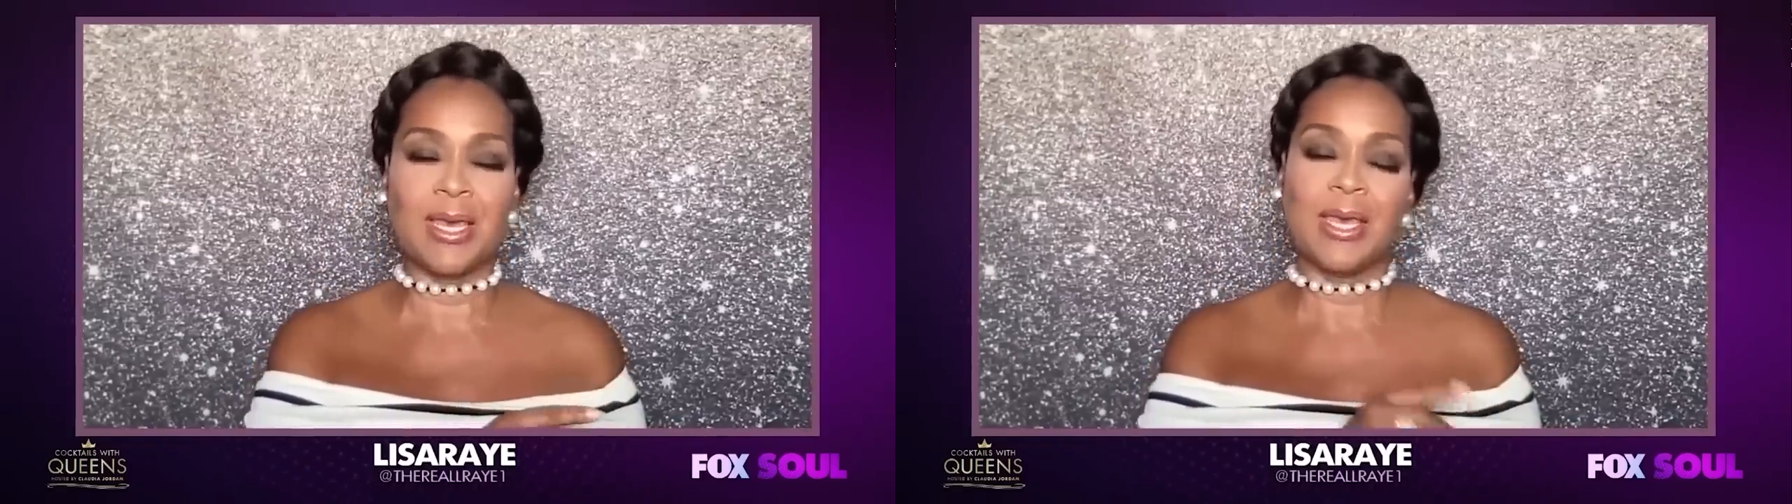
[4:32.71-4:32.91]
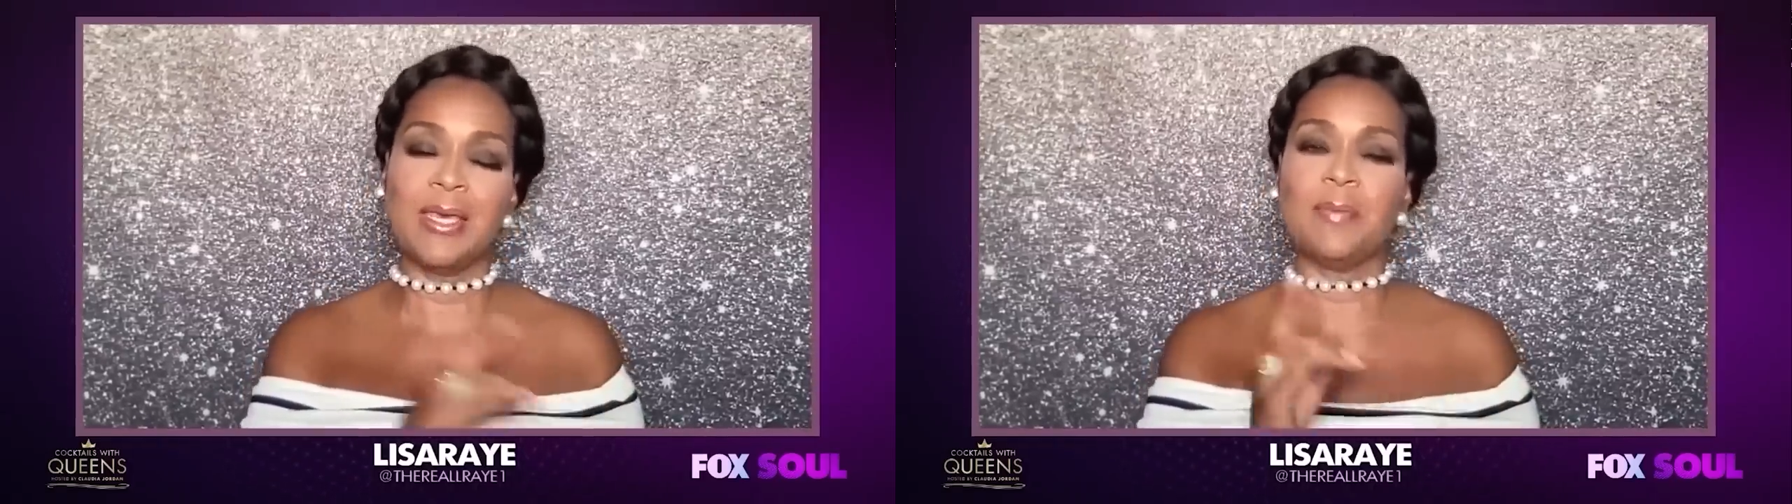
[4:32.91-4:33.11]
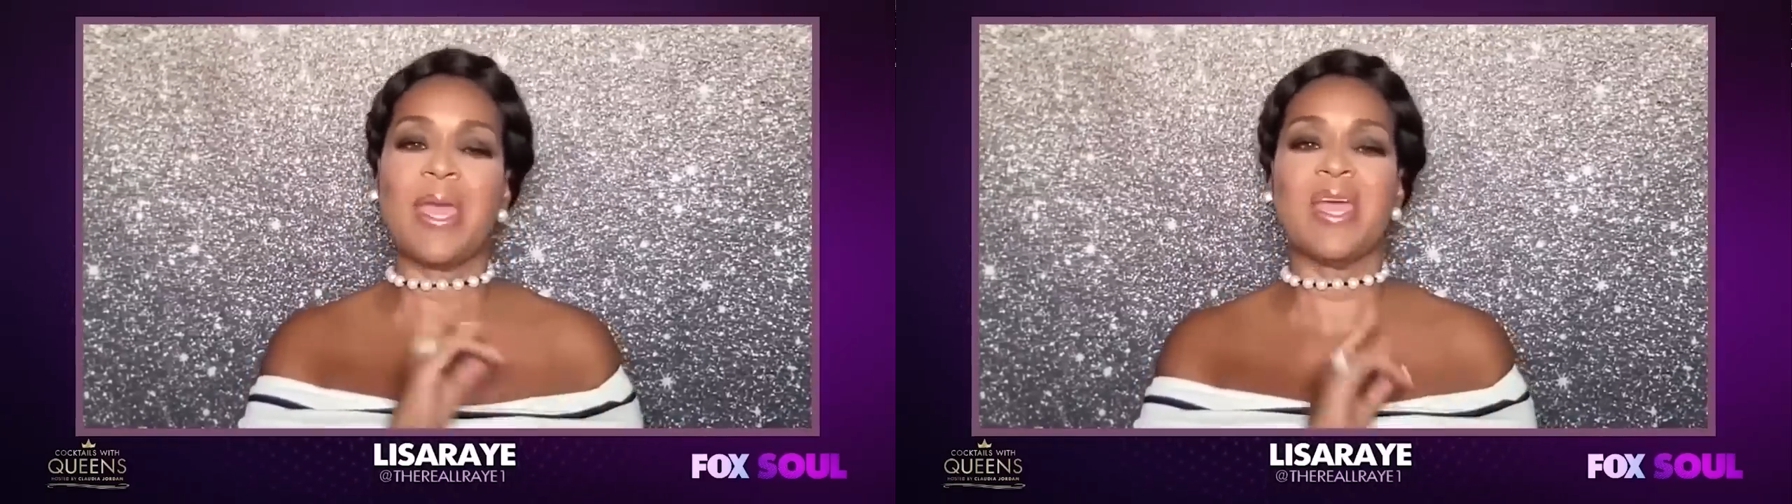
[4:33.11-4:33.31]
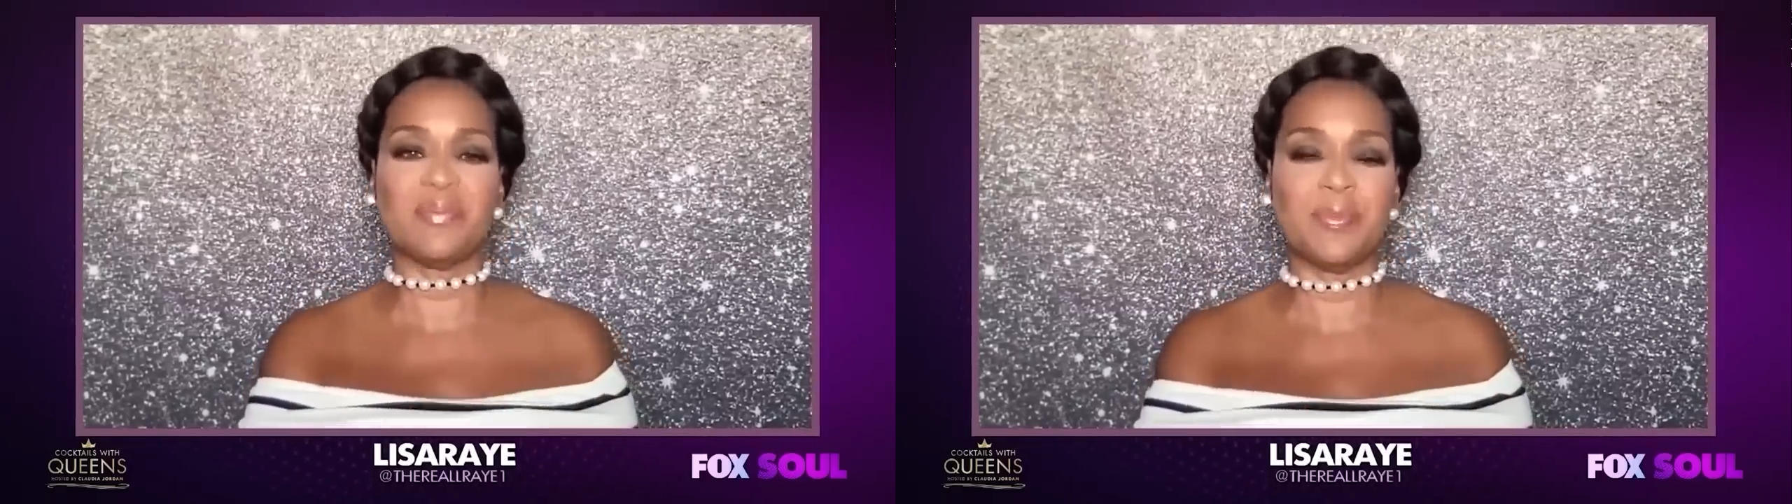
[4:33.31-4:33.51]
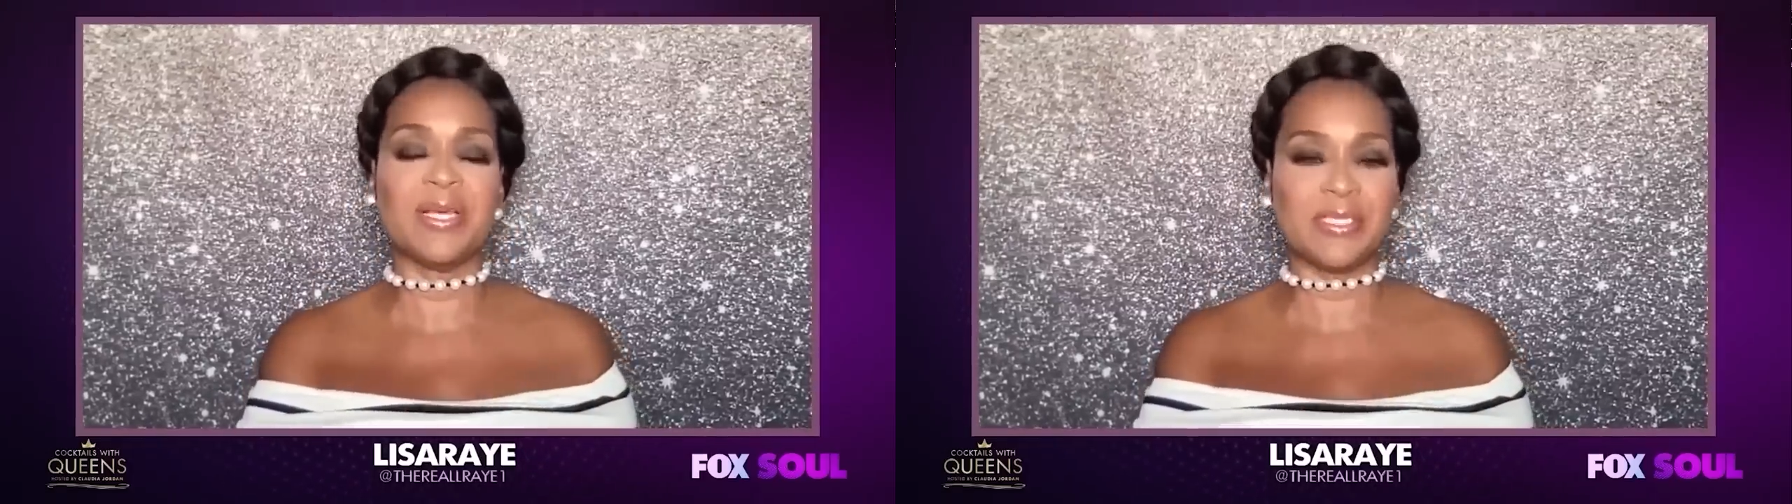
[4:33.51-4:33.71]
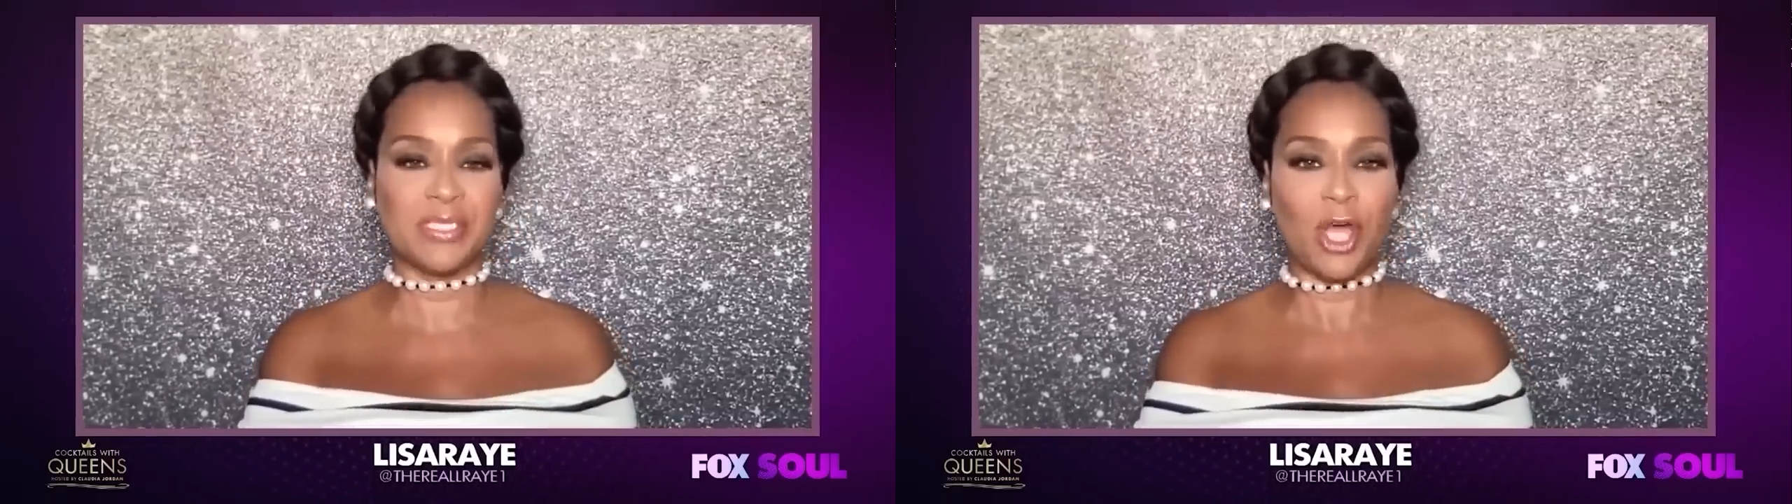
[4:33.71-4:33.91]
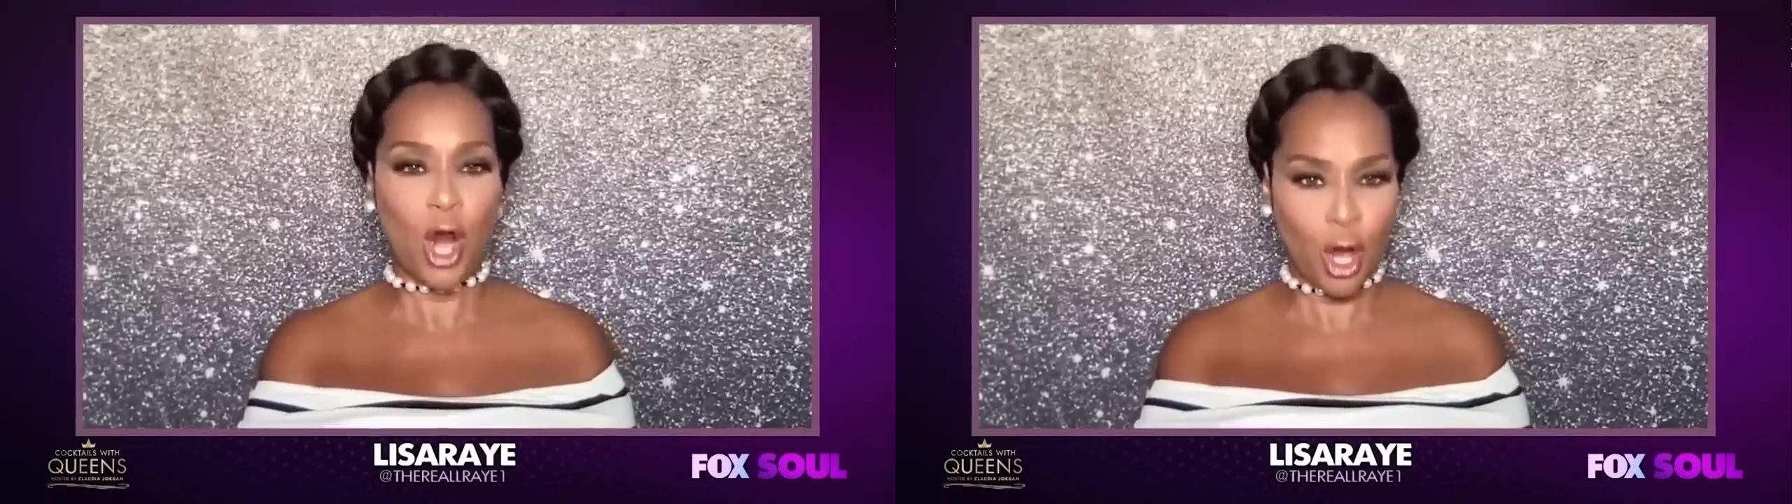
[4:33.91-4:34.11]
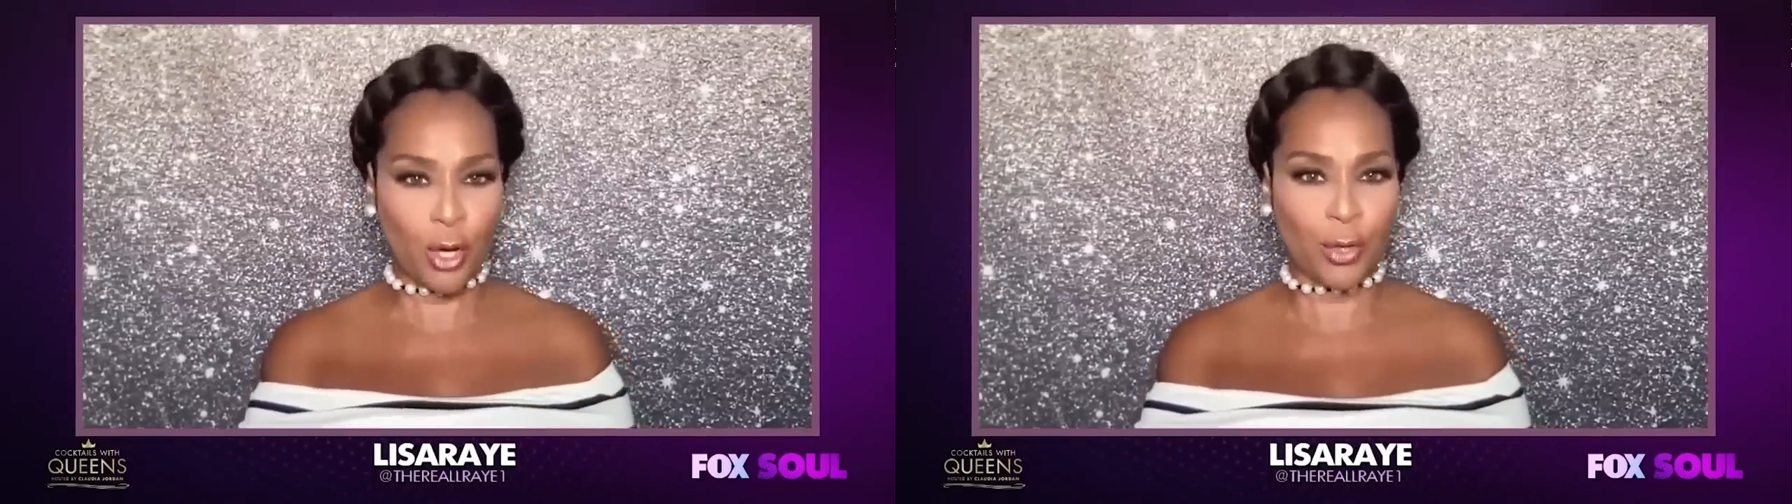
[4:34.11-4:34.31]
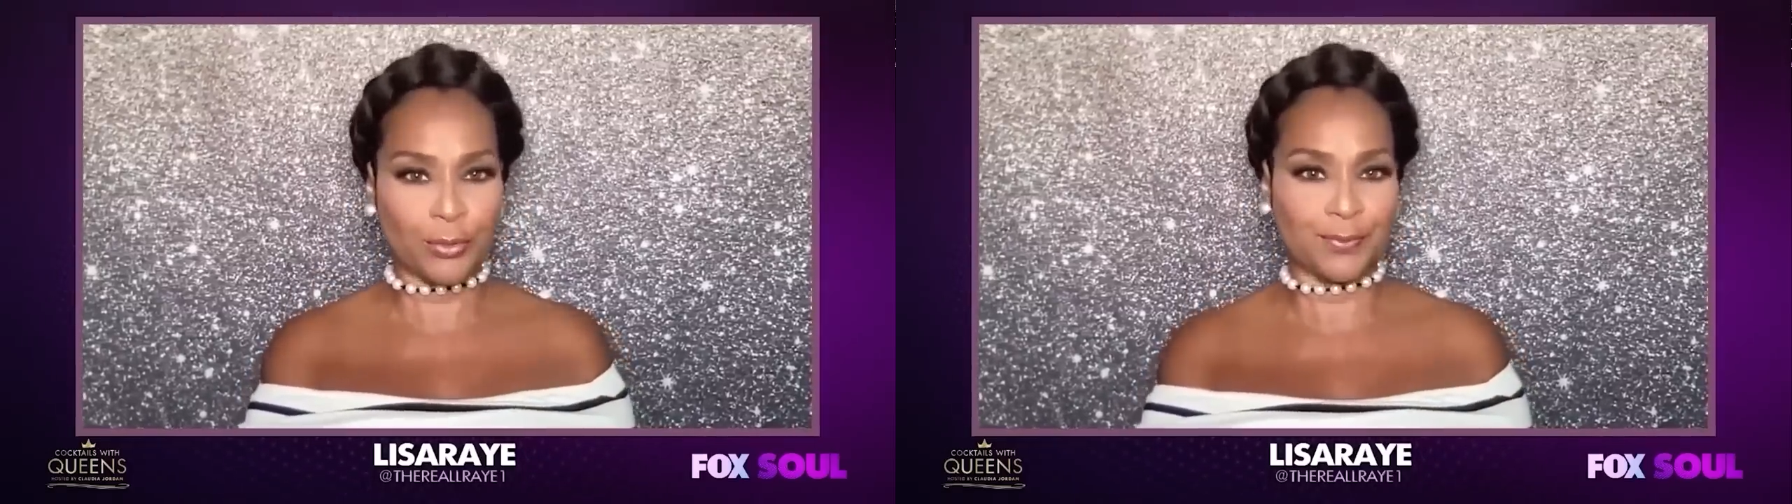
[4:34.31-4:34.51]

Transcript: he may have missed her.